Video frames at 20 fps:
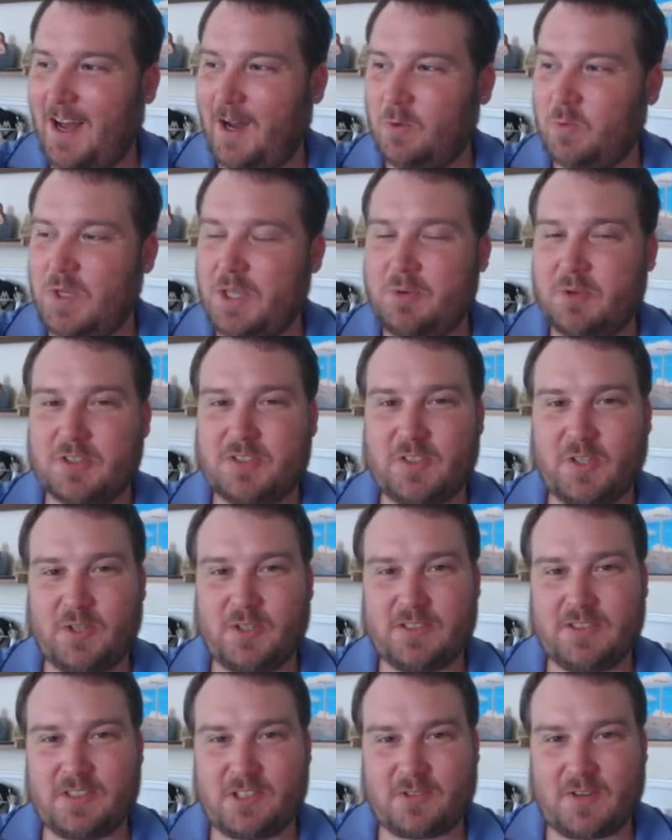we were
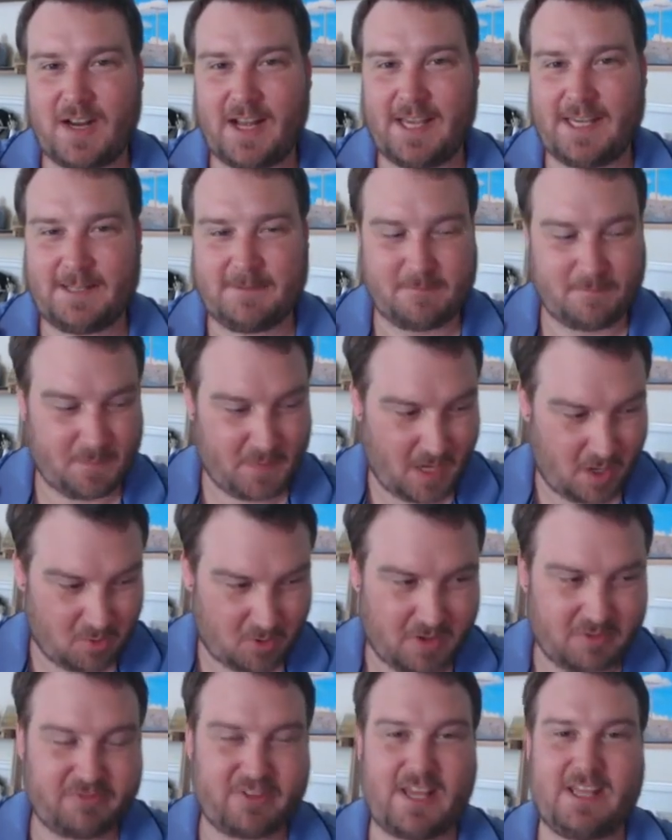told to write a
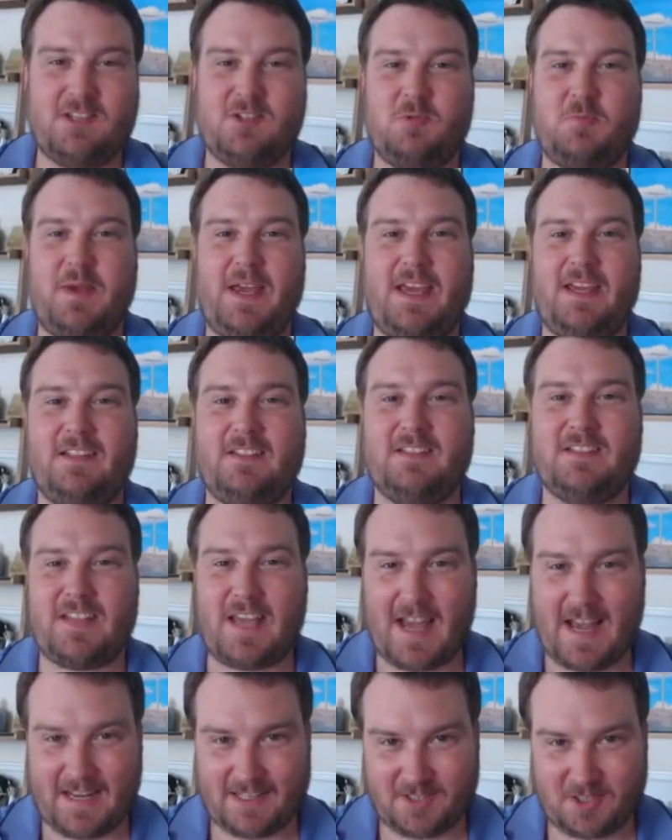revenge-based
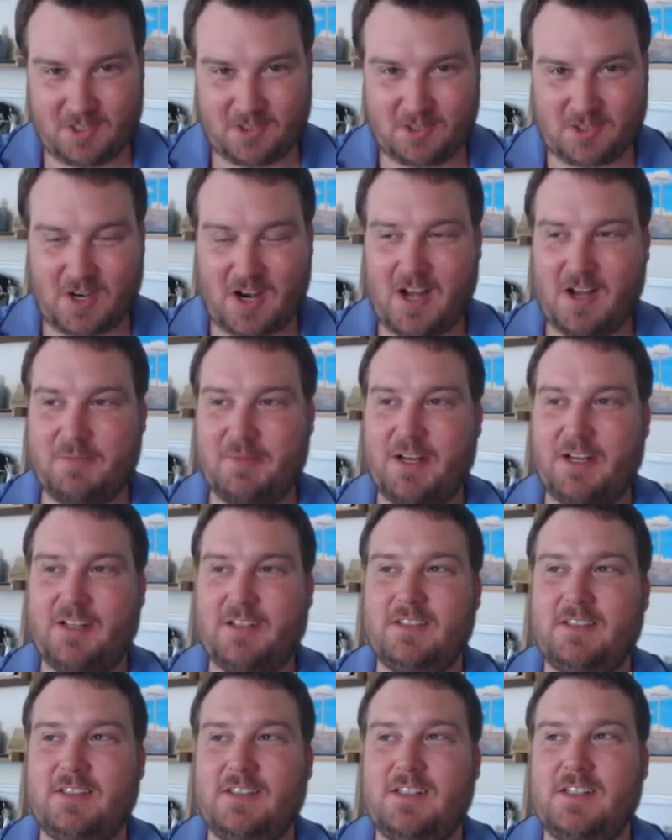action
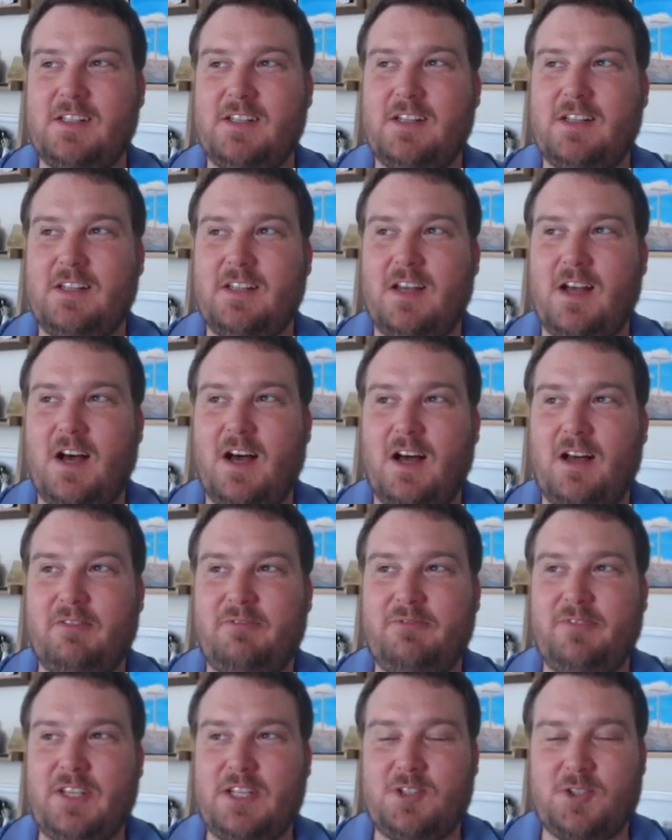drama
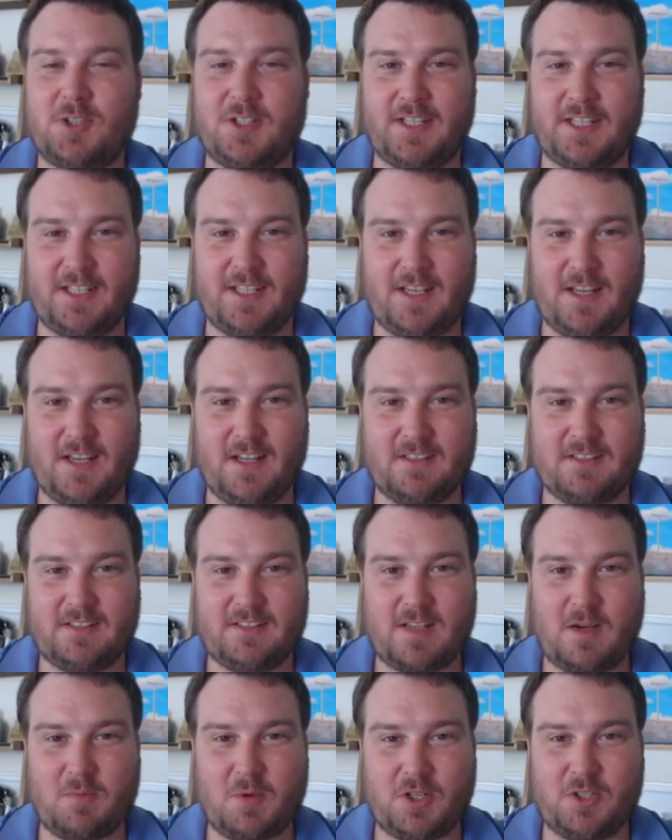featuring
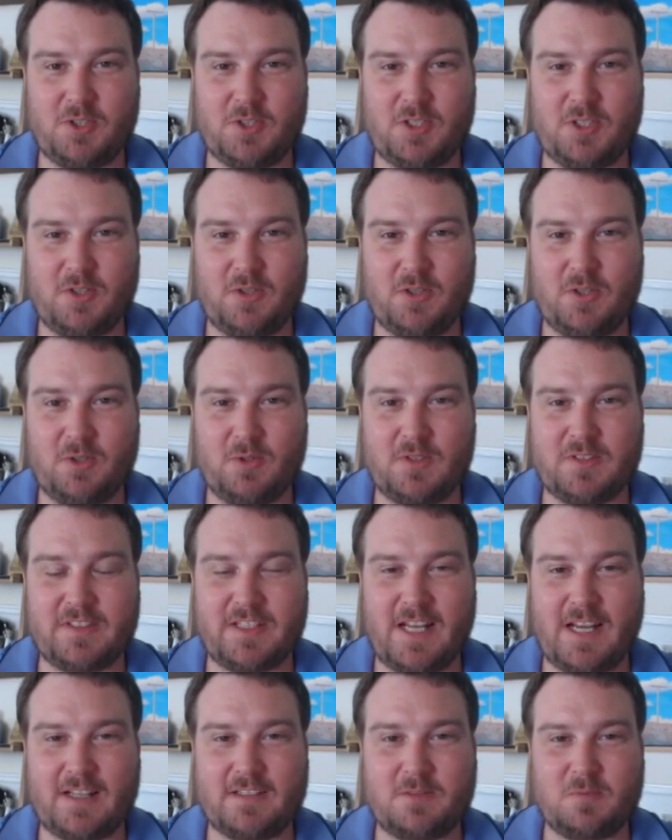someone who was an
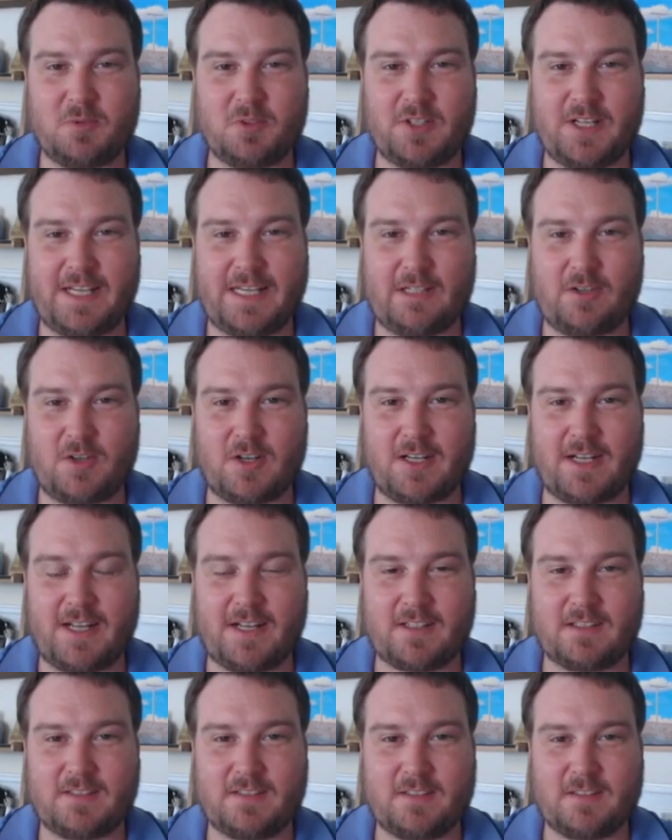ex-Marine or an
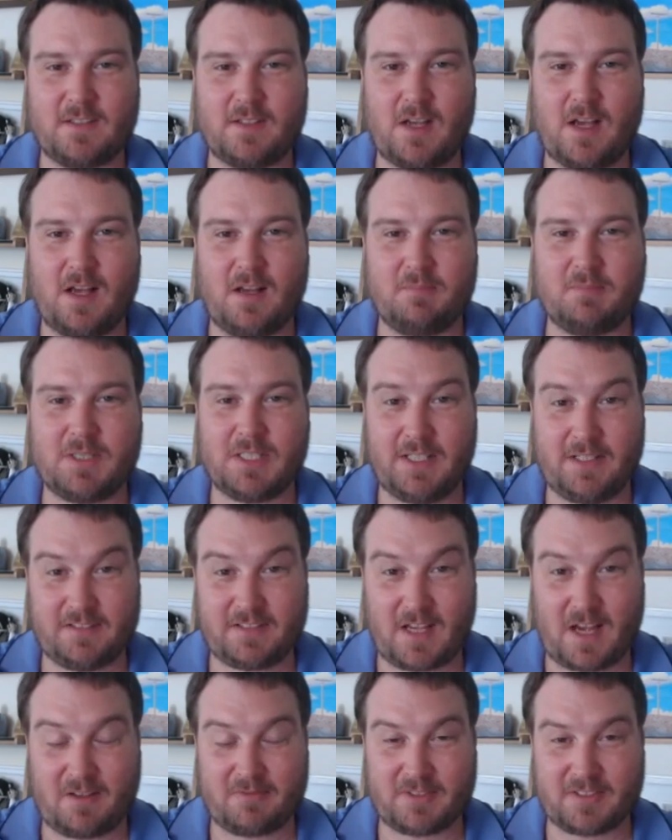ex-police
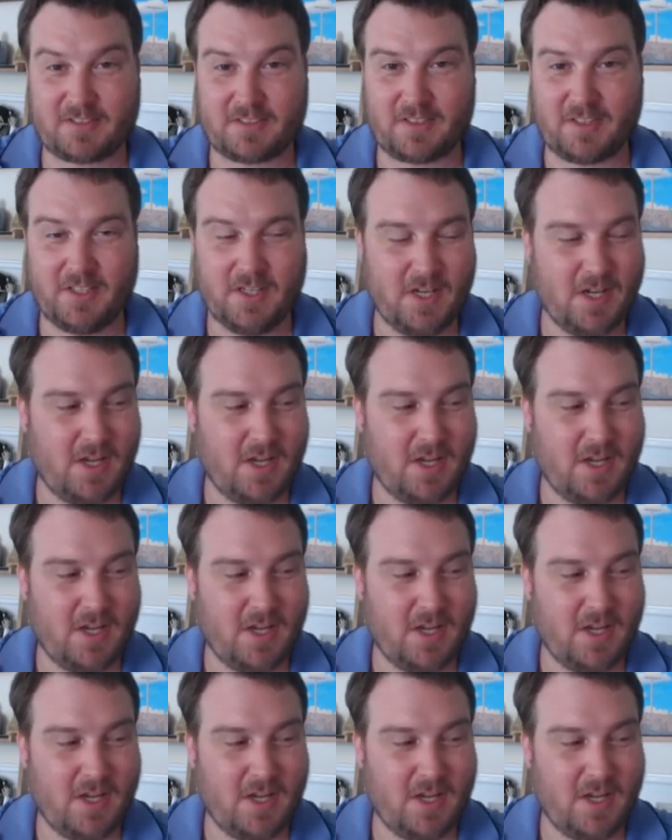officer.